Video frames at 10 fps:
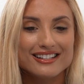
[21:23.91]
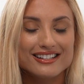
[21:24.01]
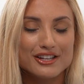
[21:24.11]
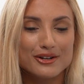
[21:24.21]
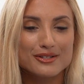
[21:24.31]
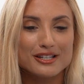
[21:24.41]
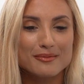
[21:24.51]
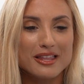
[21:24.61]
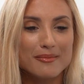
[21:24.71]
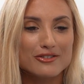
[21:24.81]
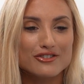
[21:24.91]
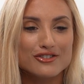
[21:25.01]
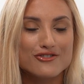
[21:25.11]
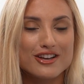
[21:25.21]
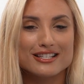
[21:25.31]
you know, some of them are just
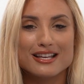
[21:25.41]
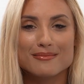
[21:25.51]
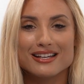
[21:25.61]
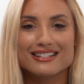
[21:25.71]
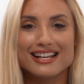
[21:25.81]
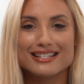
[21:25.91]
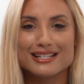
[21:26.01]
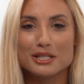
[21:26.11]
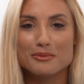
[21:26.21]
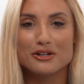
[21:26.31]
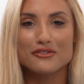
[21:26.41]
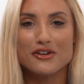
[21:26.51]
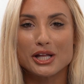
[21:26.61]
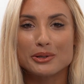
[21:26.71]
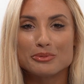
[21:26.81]
crazy. I'm like dancing in the middle of
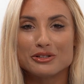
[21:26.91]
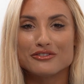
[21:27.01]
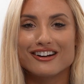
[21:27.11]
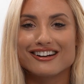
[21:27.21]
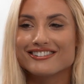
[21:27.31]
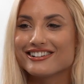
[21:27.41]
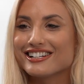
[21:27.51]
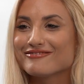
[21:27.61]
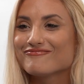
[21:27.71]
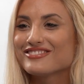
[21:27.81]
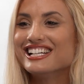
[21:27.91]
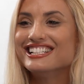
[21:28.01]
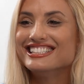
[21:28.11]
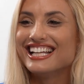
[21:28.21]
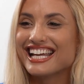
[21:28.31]
Hollywood Boulevard or
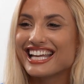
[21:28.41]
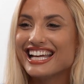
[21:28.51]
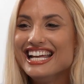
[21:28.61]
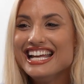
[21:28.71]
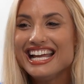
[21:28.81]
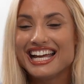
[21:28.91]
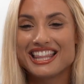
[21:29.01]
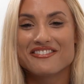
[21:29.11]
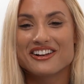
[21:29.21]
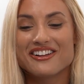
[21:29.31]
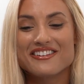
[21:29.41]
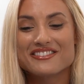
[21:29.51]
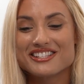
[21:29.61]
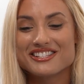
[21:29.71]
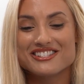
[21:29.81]
like in the middle of
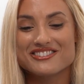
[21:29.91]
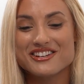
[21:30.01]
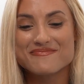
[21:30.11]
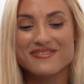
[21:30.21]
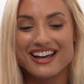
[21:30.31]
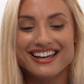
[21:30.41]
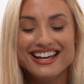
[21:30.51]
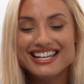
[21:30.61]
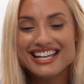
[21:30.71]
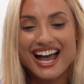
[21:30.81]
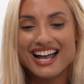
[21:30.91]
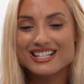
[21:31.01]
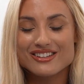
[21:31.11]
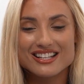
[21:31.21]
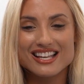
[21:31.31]
the street. But yeah,
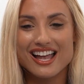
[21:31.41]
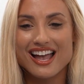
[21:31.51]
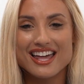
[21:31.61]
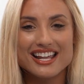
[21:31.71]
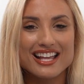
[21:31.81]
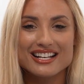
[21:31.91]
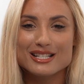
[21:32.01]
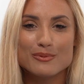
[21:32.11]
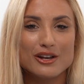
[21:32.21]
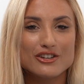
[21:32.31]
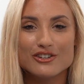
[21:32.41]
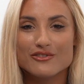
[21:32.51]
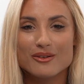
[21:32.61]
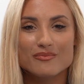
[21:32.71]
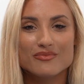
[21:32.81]
it's I kind of get inspiration
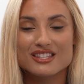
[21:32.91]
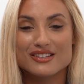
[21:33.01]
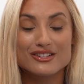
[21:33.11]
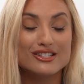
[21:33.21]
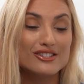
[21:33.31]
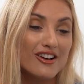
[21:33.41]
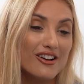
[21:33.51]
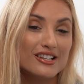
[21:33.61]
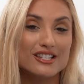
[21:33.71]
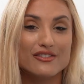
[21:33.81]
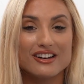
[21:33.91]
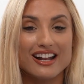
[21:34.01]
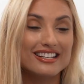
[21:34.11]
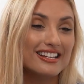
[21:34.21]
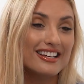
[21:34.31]
from different songs, different
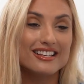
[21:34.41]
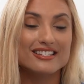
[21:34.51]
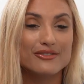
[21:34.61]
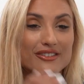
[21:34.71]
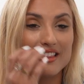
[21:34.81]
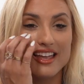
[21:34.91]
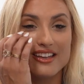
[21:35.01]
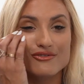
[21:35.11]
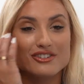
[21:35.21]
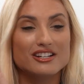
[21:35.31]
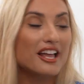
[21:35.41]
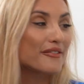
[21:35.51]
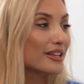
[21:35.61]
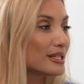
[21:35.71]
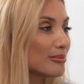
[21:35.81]
ideas, different like real
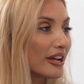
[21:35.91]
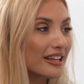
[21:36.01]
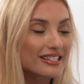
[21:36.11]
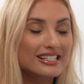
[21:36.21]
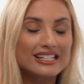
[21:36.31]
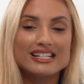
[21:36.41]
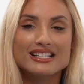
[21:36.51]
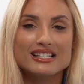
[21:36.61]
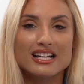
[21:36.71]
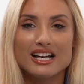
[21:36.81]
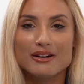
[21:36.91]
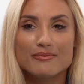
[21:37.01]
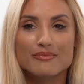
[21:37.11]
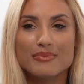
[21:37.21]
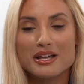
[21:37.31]
life experiences
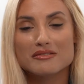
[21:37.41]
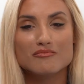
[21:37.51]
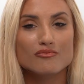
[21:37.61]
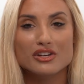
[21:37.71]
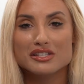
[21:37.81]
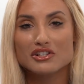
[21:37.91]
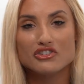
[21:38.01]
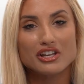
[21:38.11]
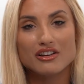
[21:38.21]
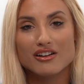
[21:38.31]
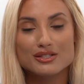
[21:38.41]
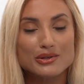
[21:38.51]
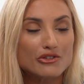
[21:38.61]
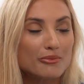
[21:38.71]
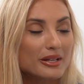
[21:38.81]
by researching on
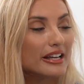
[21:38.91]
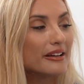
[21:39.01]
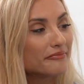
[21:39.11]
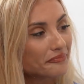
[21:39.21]
social media.